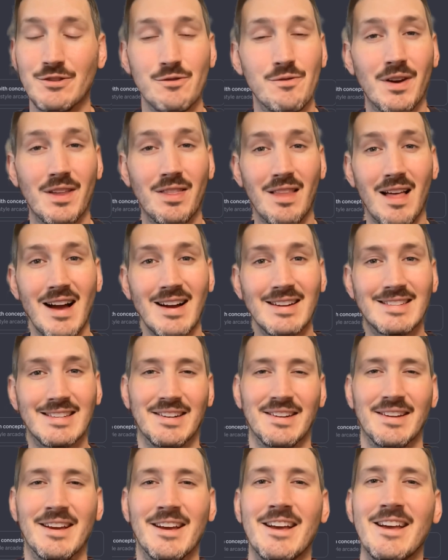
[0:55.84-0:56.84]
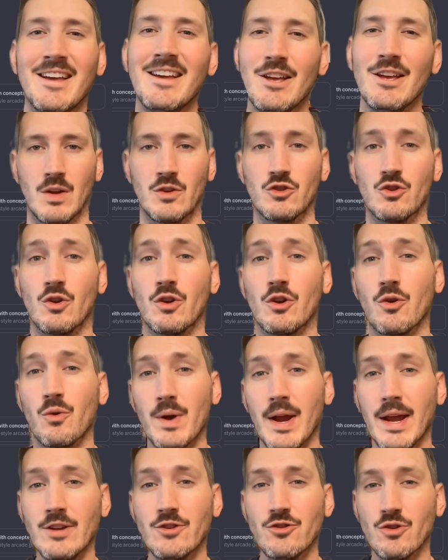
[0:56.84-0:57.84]
You've unlocked it. So to
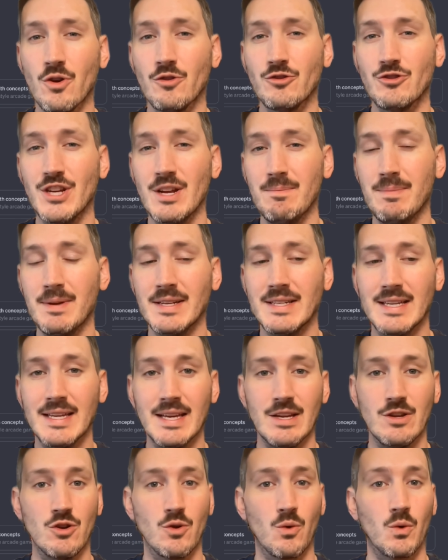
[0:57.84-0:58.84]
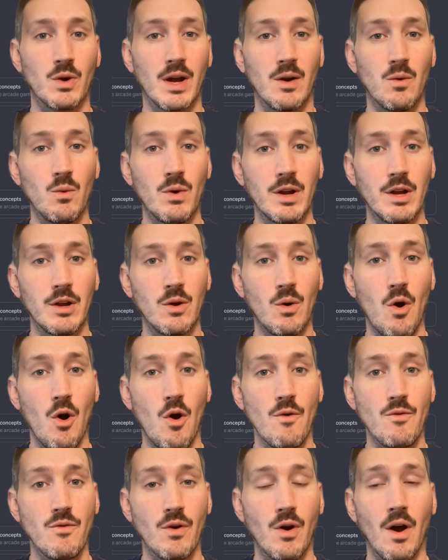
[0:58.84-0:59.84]
create your own GPT, you're going to want to go
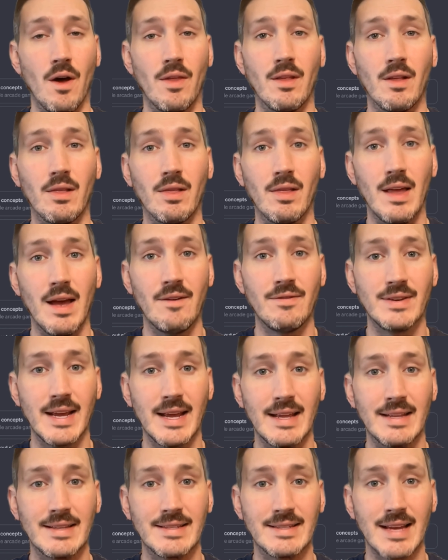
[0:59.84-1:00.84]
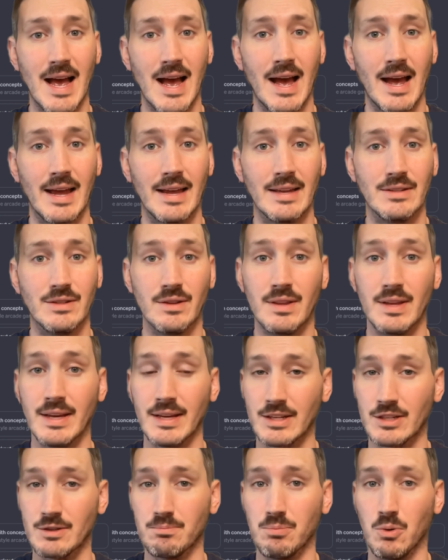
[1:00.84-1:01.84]
over on the left-hand side to the
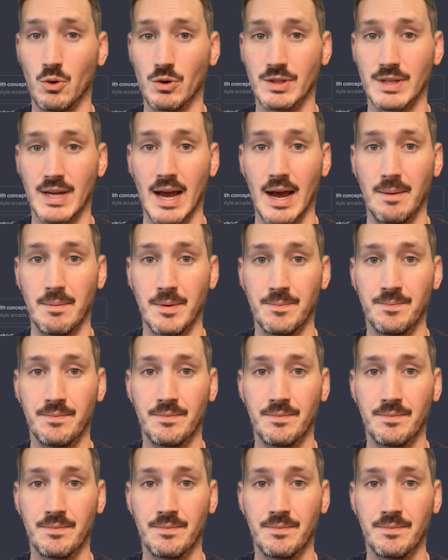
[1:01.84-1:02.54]
Explore tab.